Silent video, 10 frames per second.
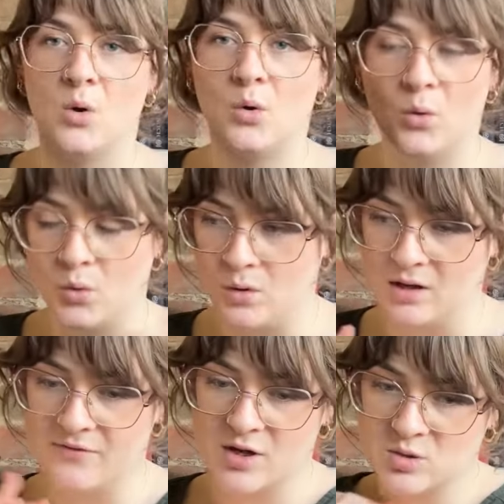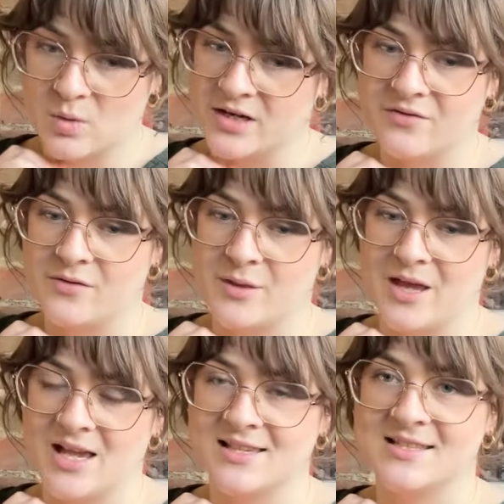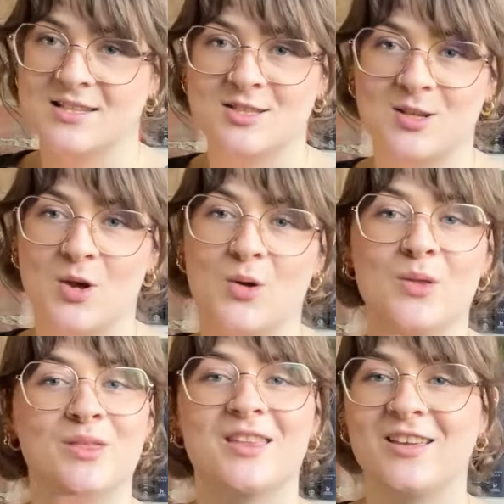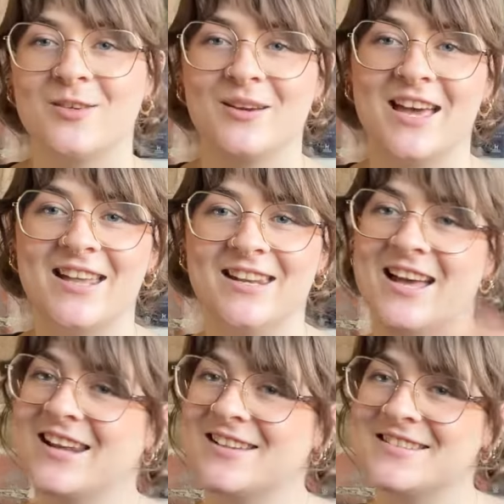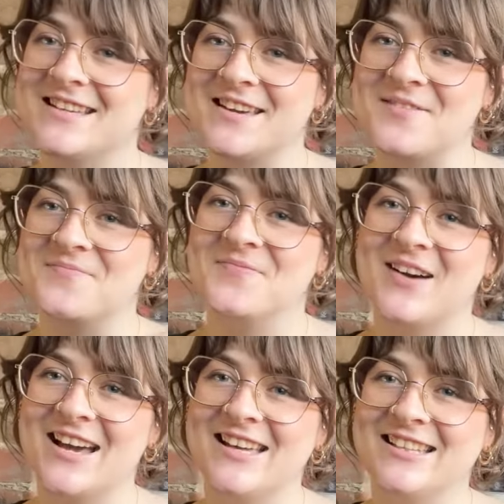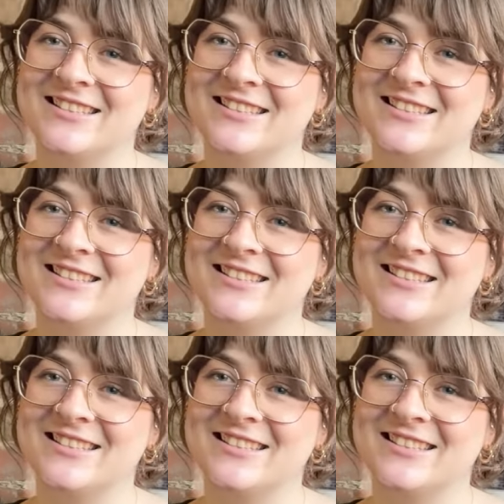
all of those wonderful things. So thank you again, and I'll see you. Bye.